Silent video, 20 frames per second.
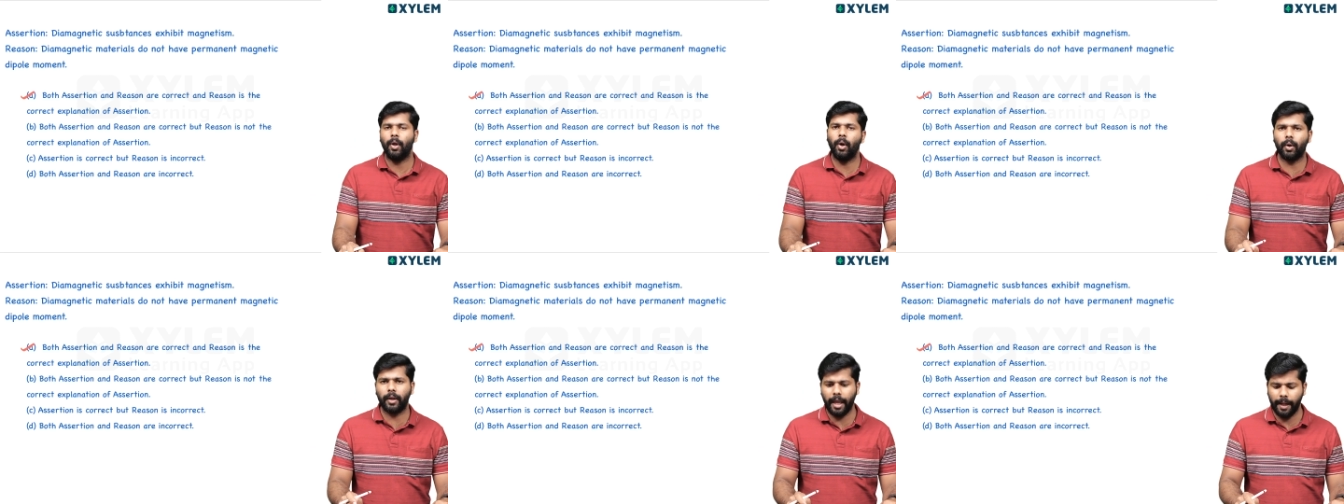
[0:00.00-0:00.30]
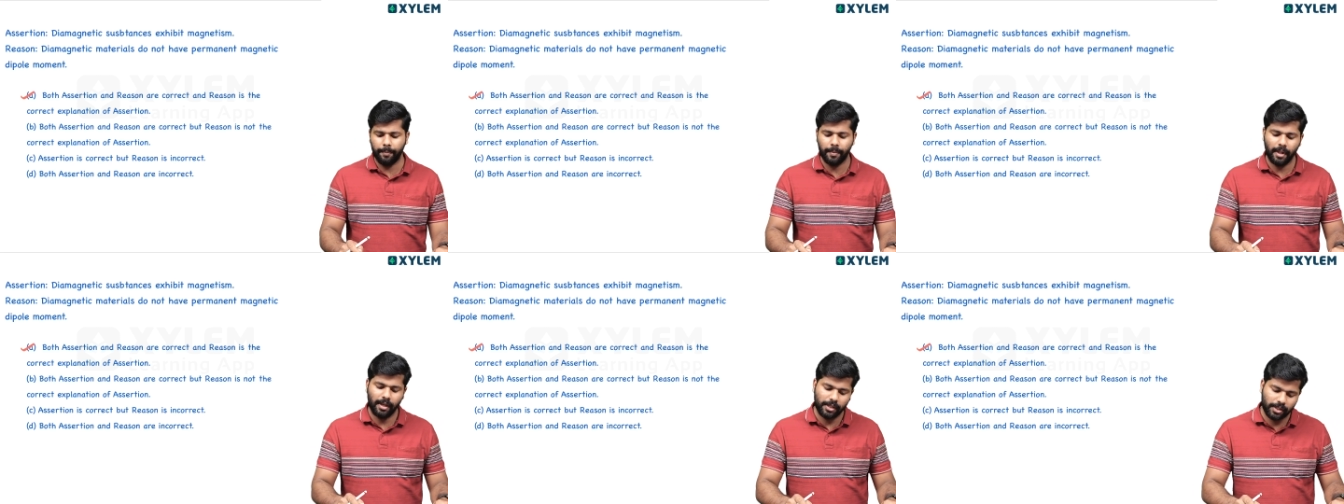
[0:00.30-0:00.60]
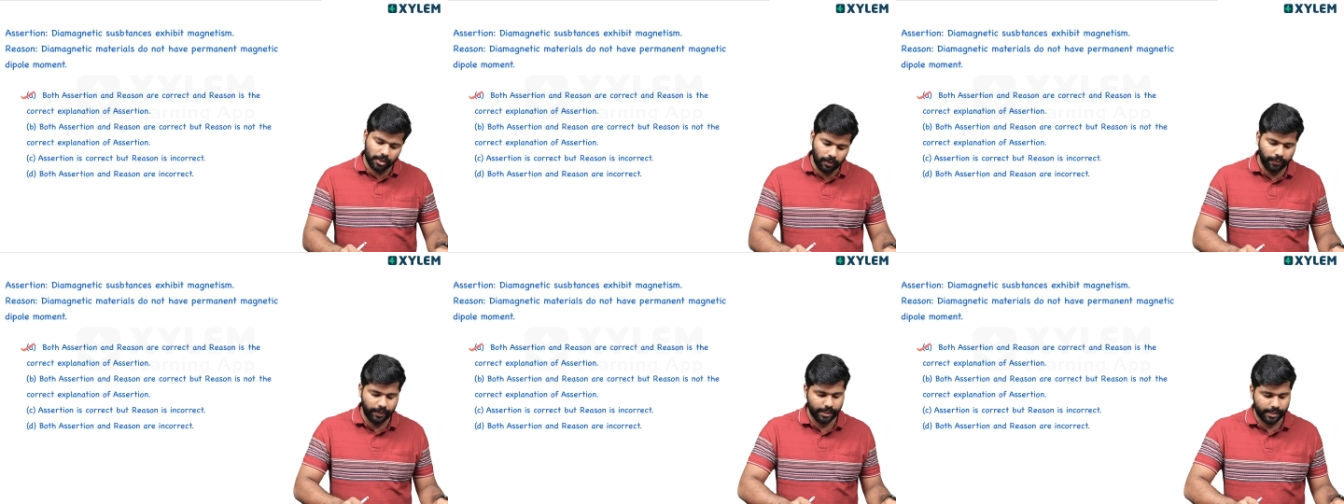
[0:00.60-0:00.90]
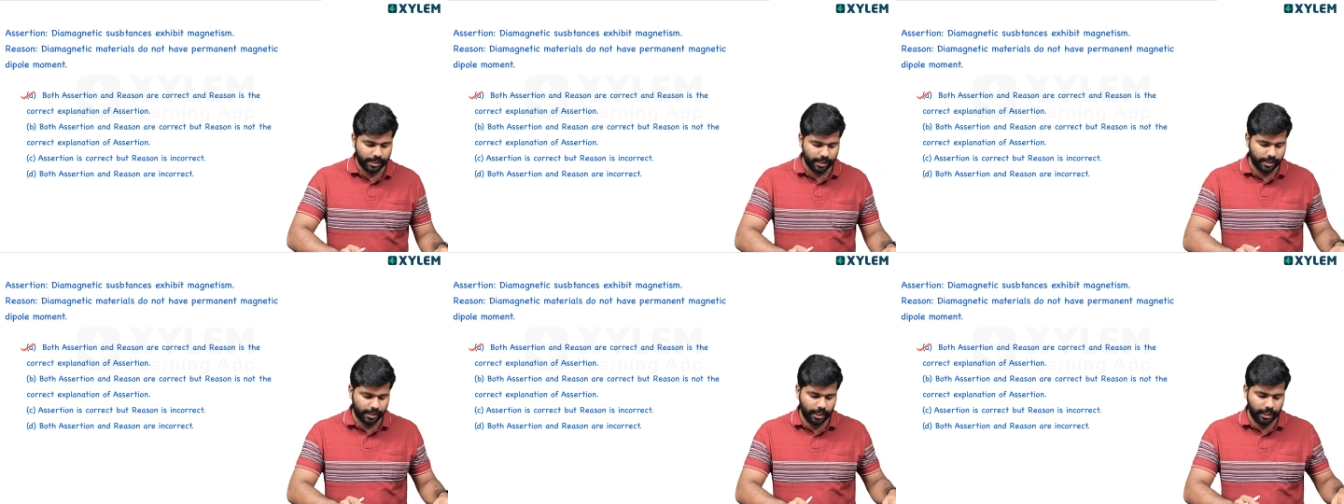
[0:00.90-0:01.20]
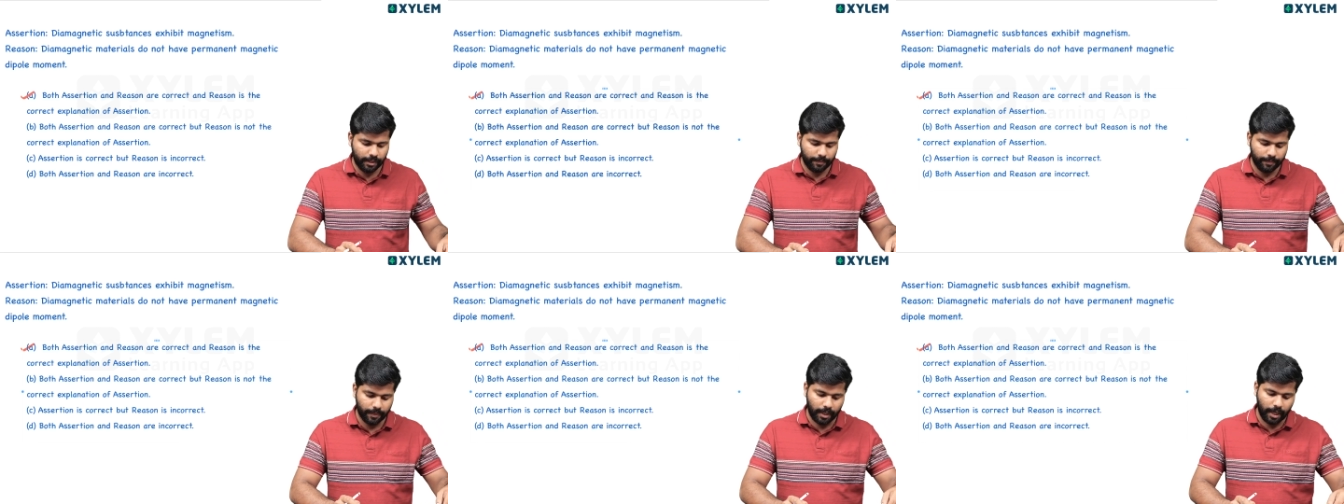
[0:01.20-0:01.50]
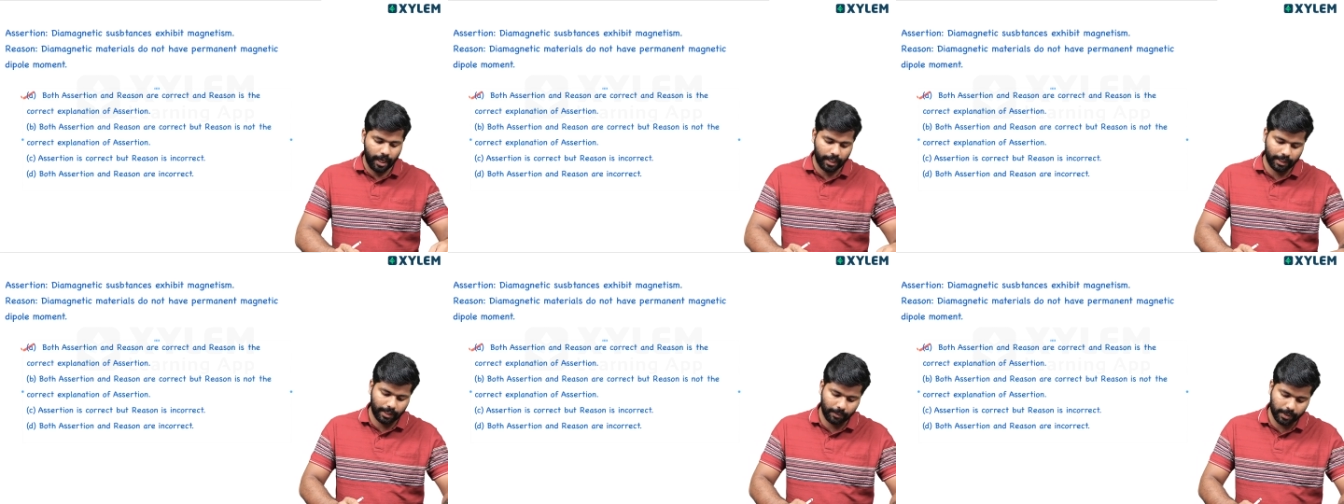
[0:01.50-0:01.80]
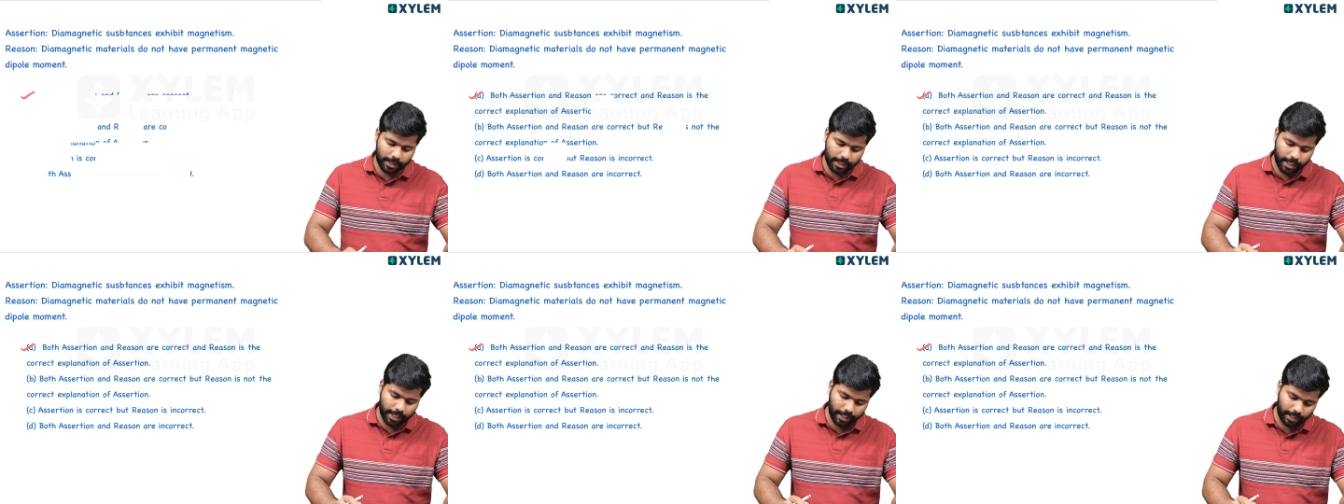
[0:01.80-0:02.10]
Okay, so this is it. Adutha
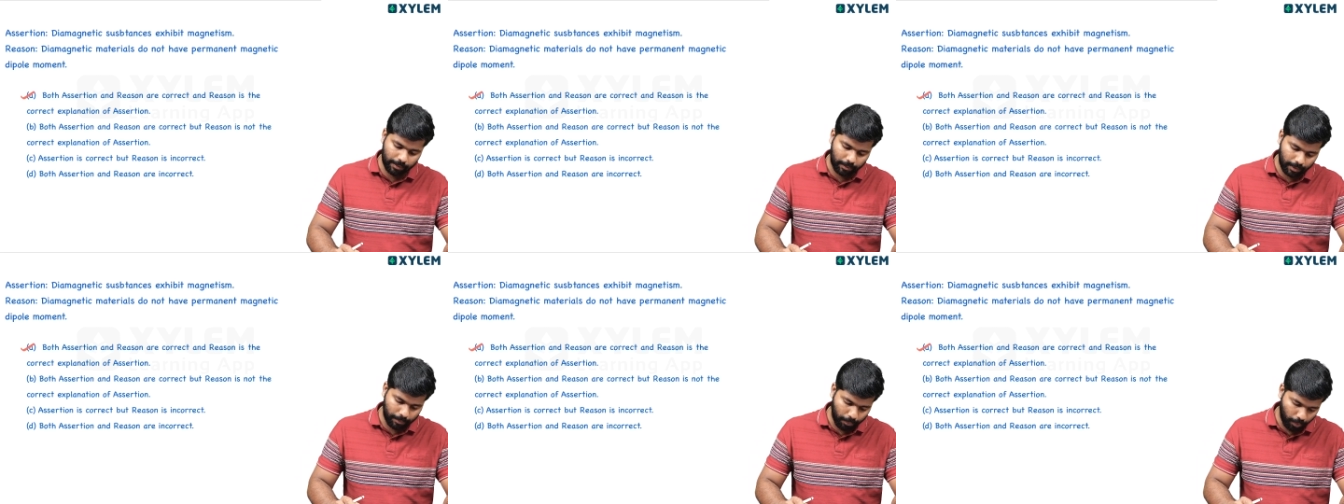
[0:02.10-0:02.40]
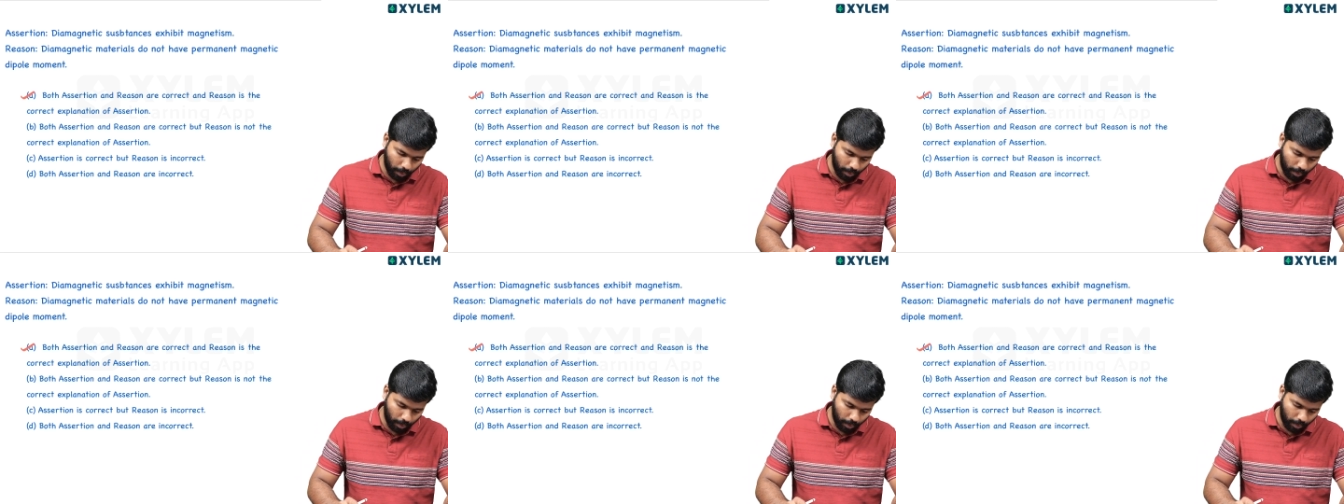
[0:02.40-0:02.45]
question like namakku